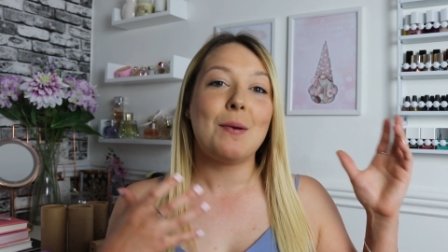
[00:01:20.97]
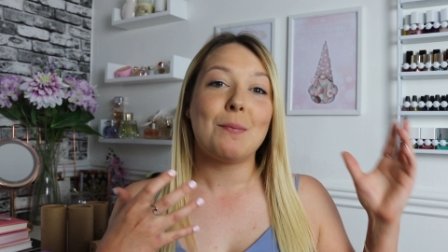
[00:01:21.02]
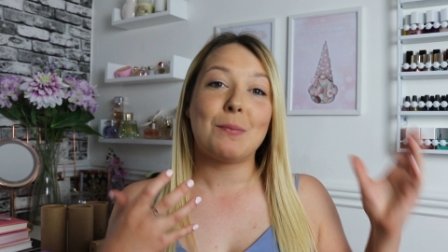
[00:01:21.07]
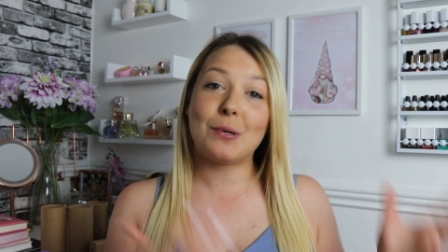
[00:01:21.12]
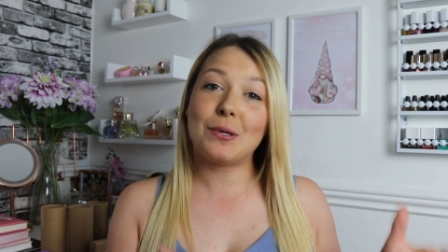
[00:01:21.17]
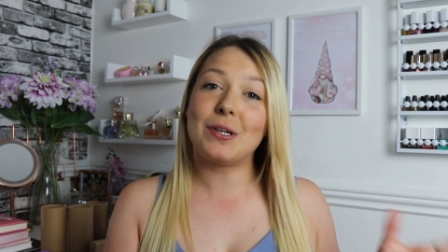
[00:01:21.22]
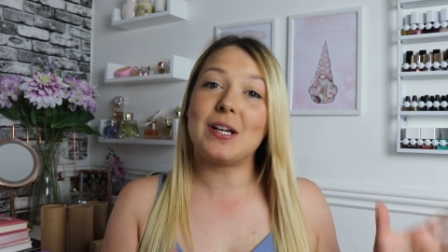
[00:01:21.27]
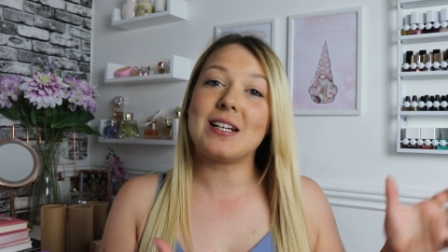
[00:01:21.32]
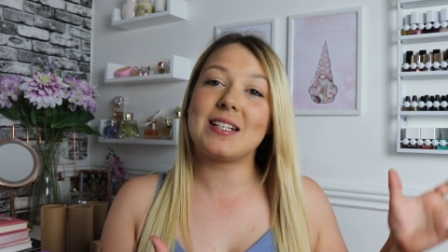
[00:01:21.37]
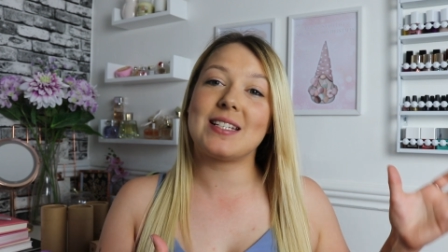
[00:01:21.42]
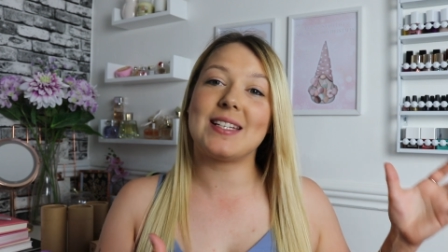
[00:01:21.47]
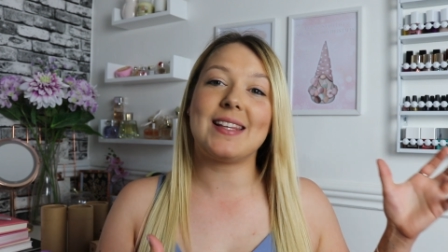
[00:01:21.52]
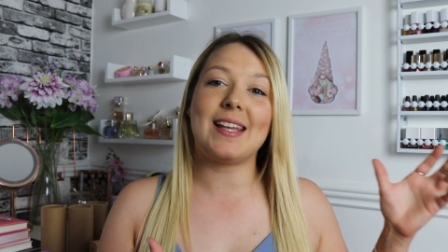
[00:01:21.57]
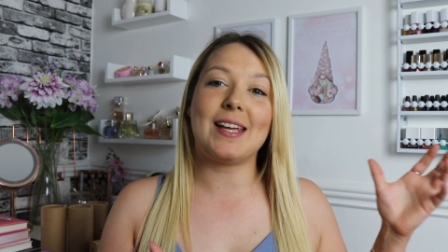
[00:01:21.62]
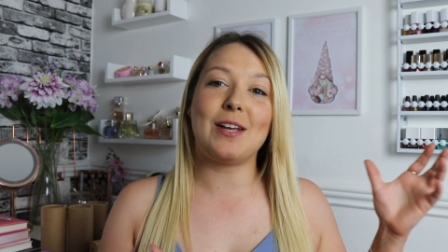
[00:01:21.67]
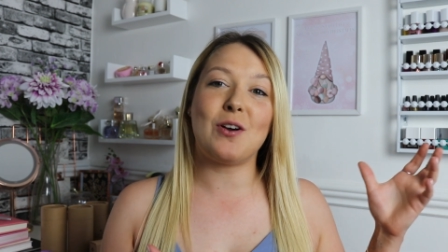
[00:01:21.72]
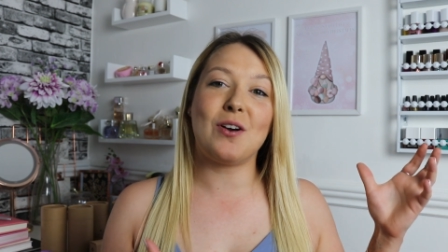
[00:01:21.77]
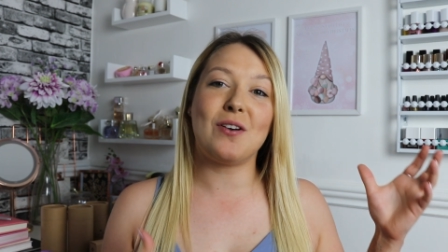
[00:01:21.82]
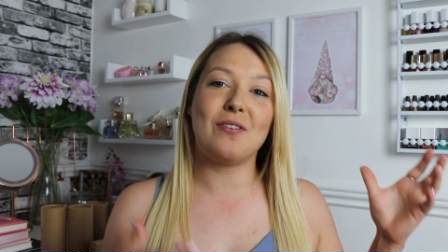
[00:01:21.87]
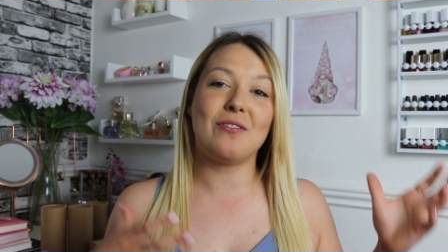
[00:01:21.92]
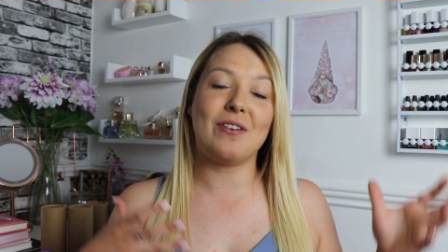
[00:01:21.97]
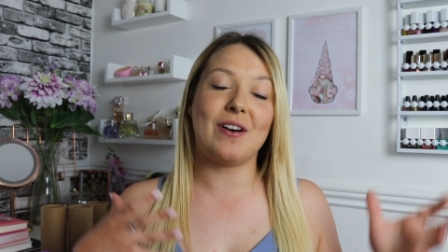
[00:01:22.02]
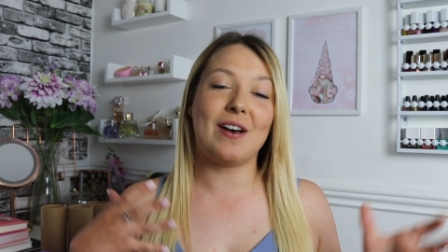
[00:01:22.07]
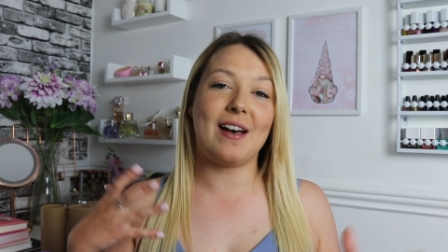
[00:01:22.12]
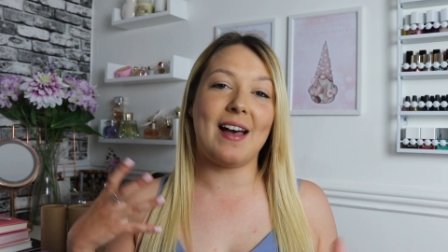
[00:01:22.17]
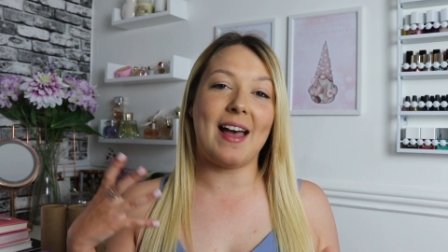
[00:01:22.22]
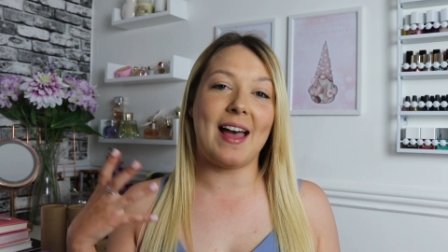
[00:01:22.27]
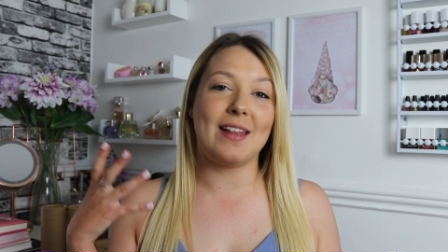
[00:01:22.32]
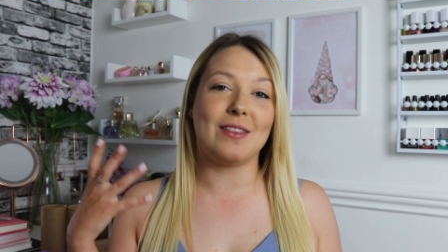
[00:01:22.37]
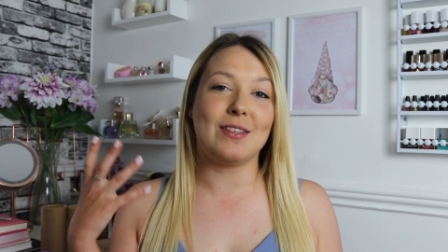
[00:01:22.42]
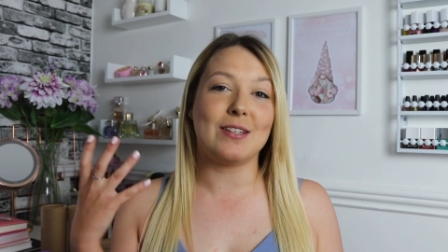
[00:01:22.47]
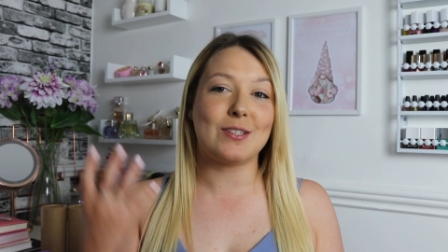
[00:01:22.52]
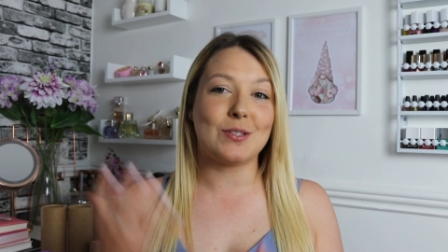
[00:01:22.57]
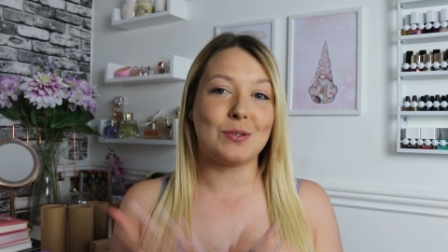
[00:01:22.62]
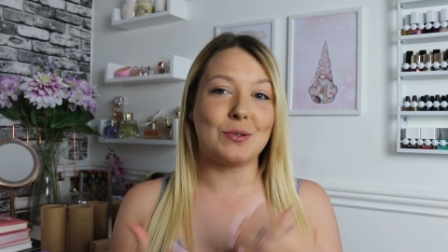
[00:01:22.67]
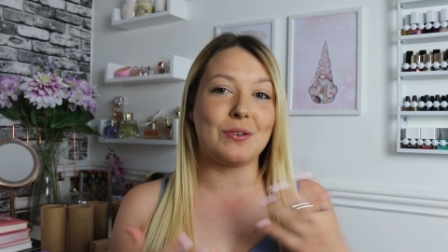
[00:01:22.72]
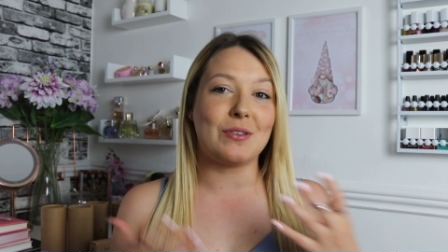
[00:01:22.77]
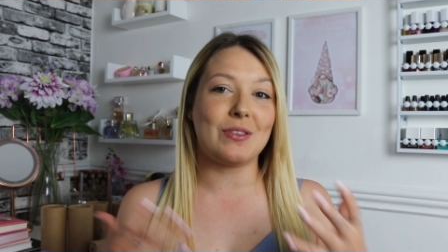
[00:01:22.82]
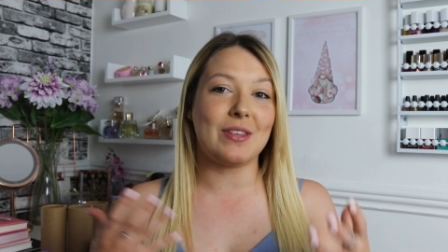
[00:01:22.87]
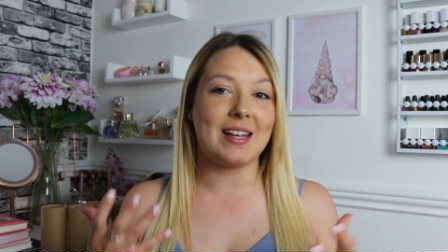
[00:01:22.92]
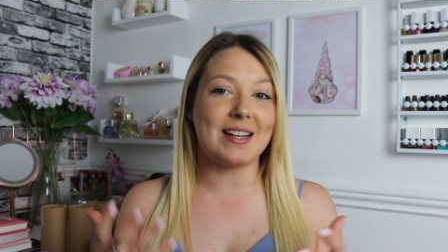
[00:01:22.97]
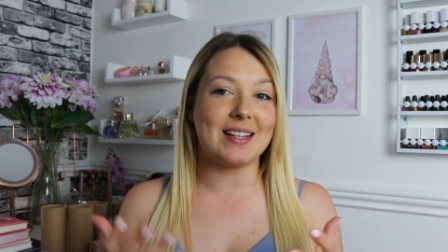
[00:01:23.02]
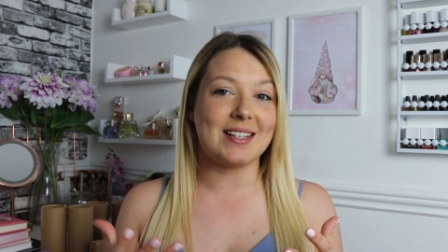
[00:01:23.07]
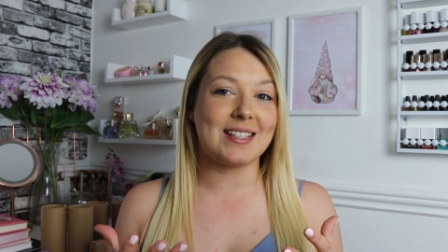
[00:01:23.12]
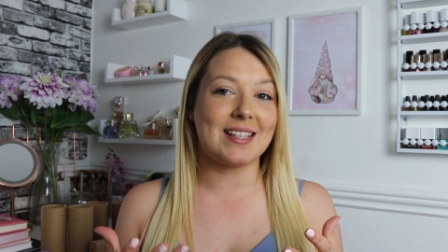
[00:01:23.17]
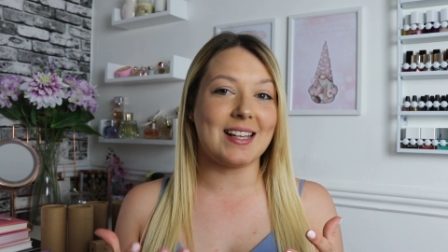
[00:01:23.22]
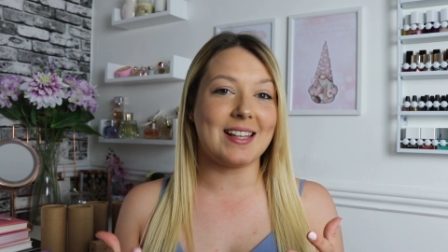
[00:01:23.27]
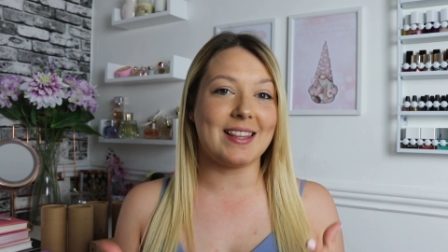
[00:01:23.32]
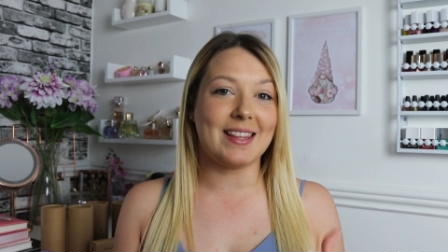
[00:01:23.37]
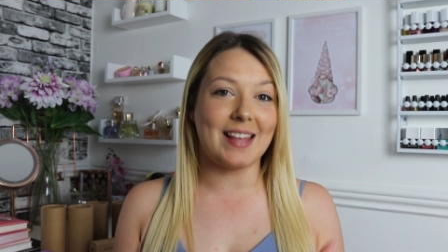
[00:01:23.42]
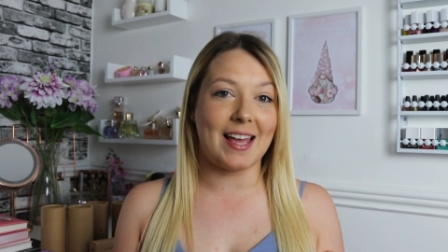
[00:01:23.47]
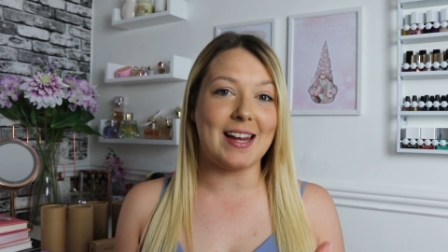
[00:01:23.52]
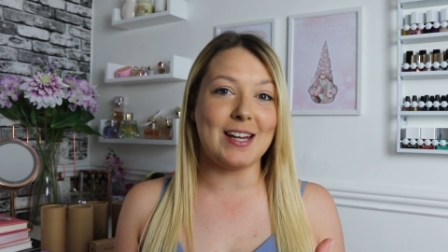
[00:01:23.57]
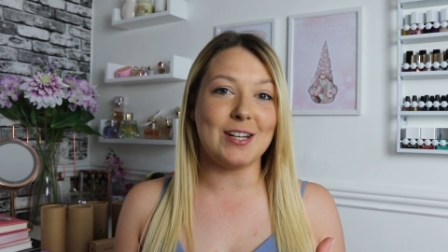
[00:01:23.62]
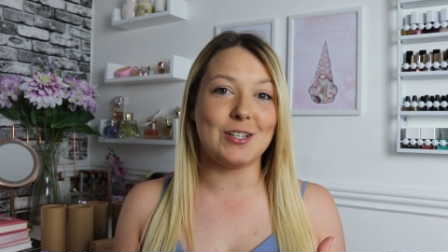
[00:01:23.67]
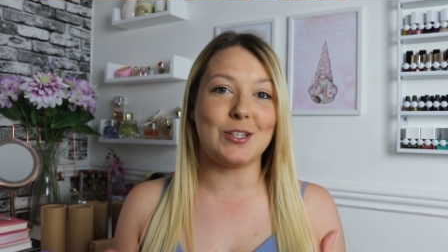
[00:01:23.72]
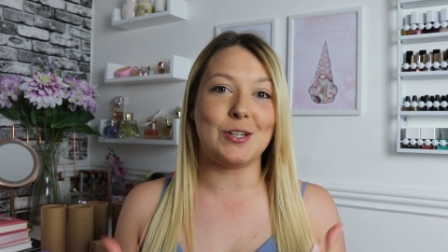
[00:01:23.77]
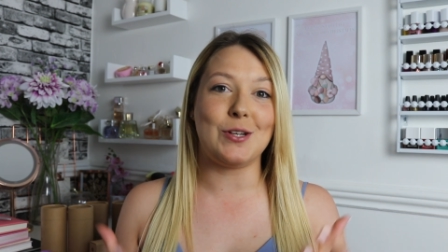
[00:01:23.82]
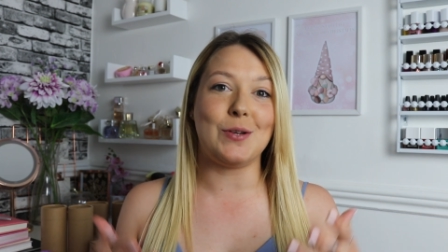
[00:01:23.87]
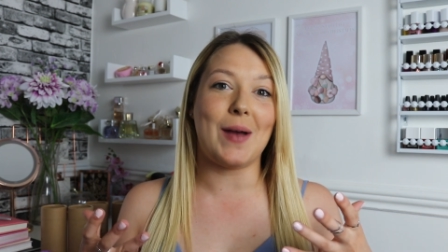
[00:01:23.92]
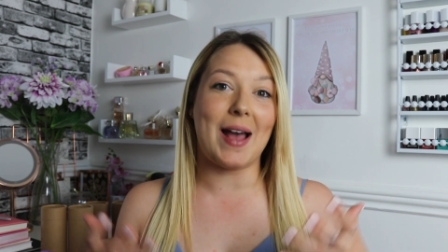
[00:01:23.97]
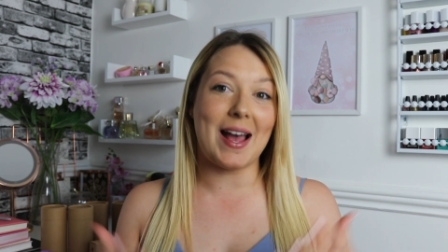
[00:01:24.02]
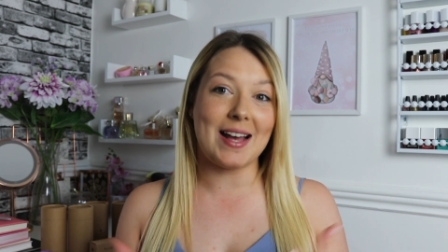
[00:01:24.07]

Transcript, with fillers: products that they offer and the sort of things that they do